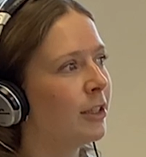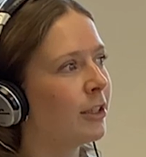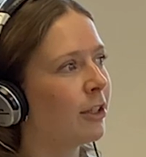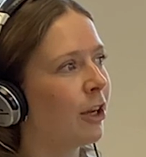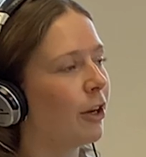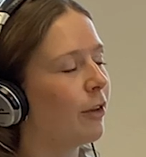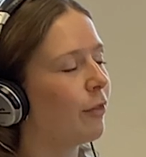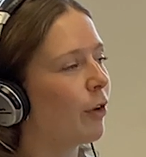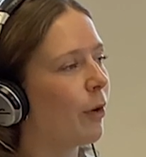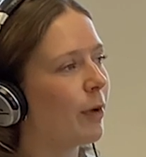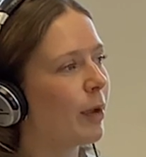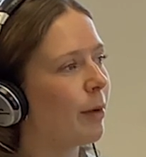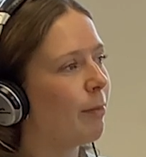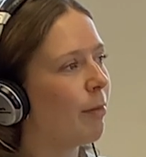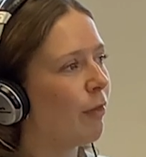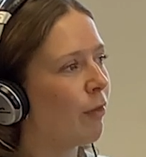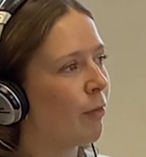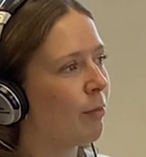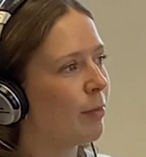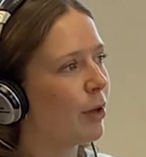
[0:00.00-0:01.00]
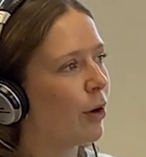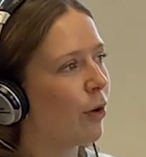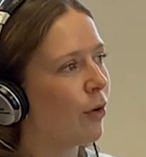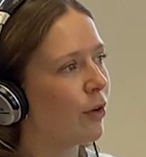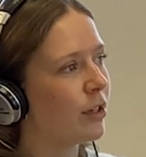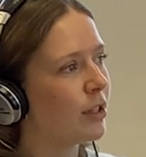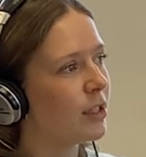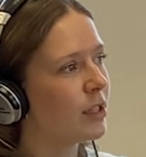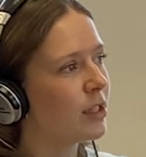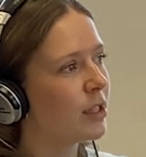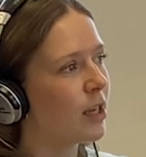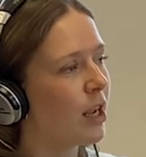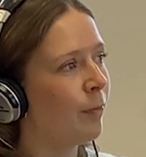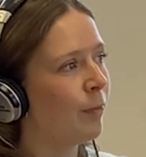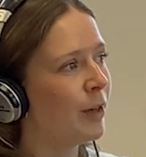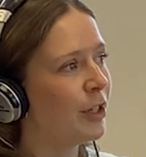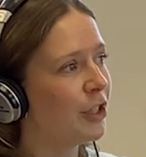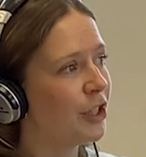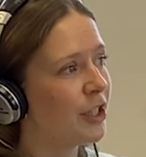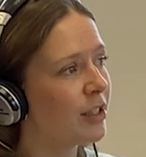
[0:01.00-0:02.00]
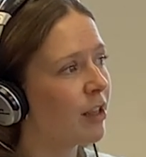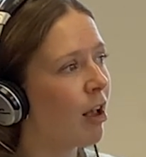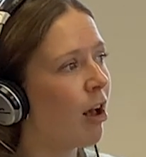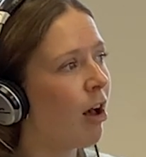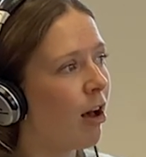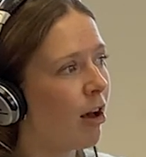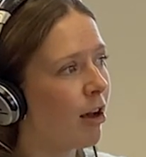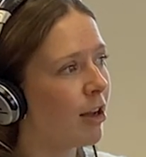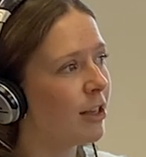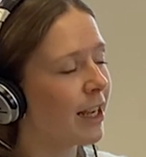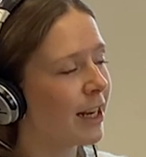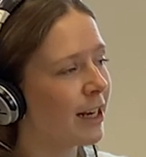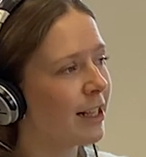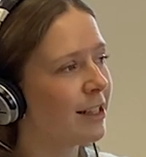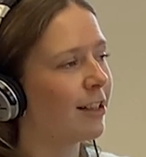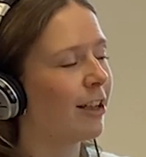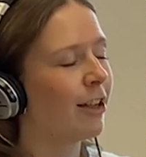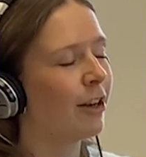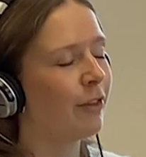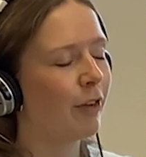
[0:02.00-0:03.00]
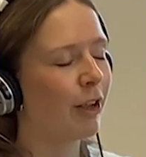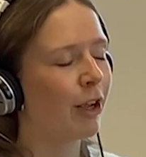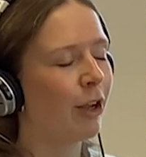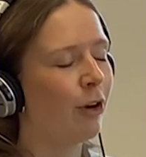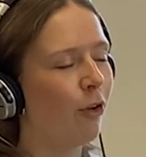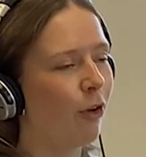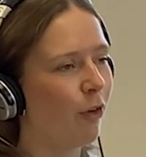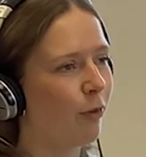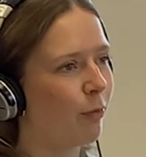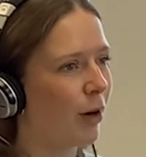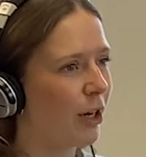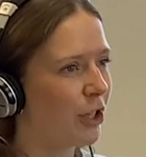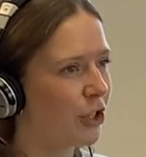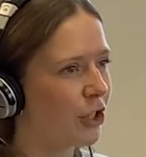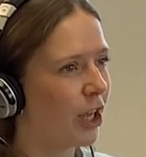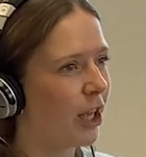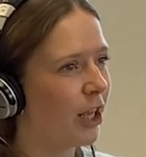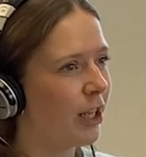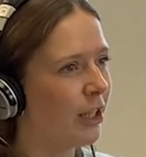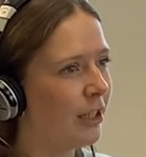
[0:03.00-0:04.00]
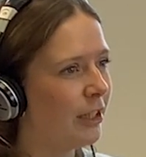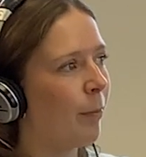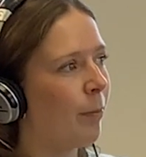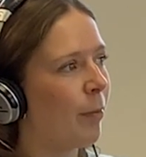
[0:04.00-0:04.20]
kind of going above and beyond, which is hard and it's kind of like a lot of pressure.